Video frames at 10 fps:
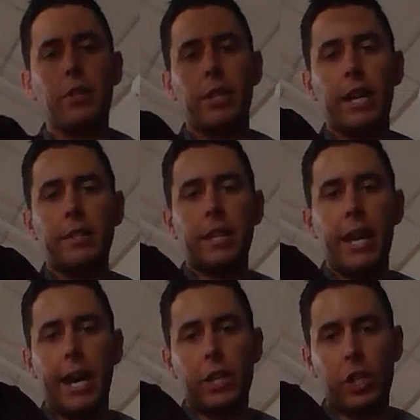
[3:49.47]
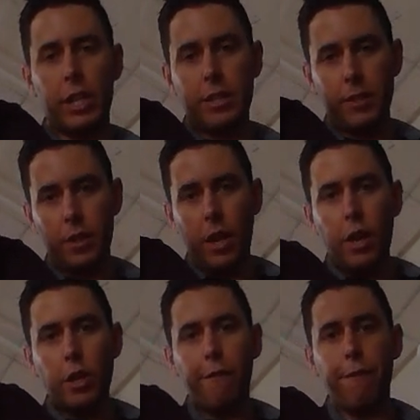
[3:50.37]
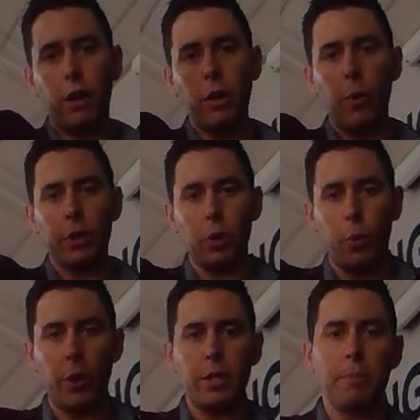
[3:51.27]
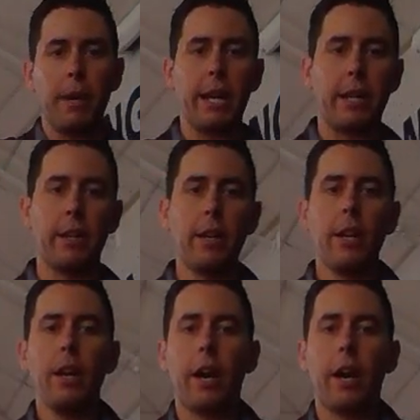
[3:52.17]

So that's the actions. You follow what the words mean.